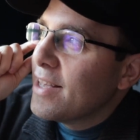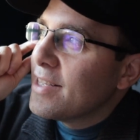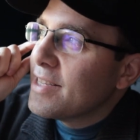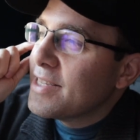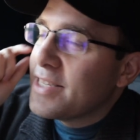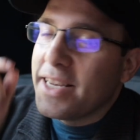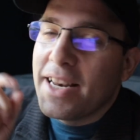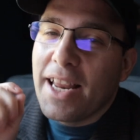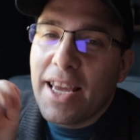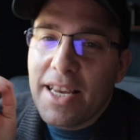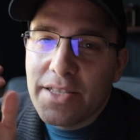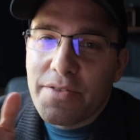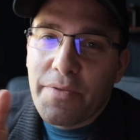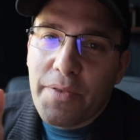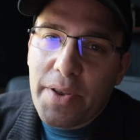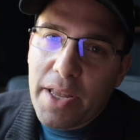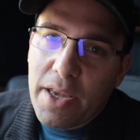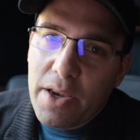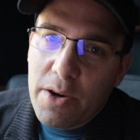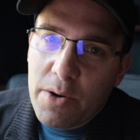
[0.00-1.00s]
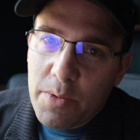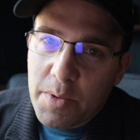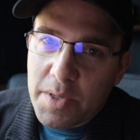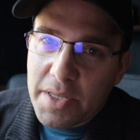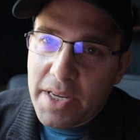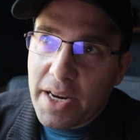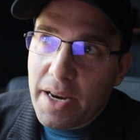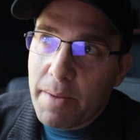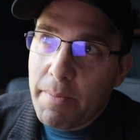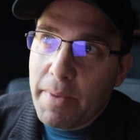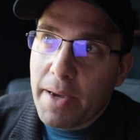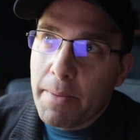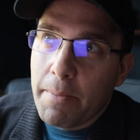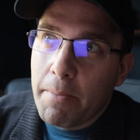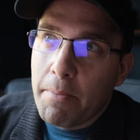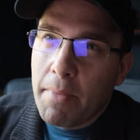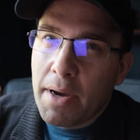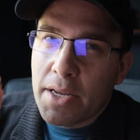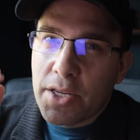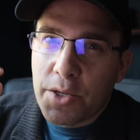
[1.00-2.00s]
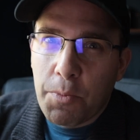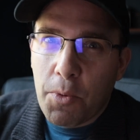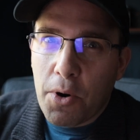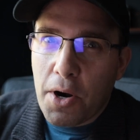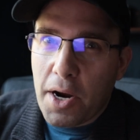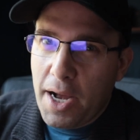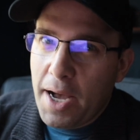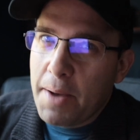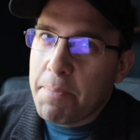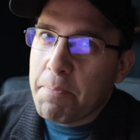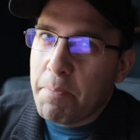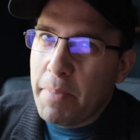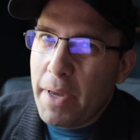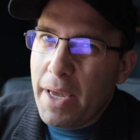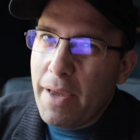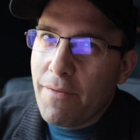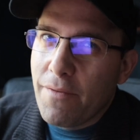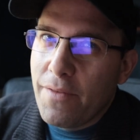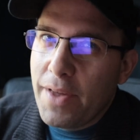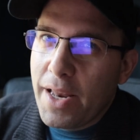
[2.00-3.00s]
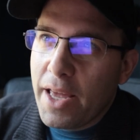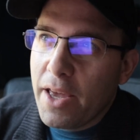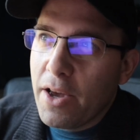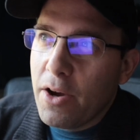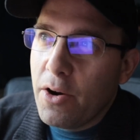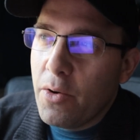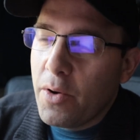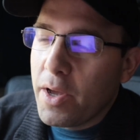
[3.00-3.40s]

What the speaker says: today's video was going to be a much more upbeat video.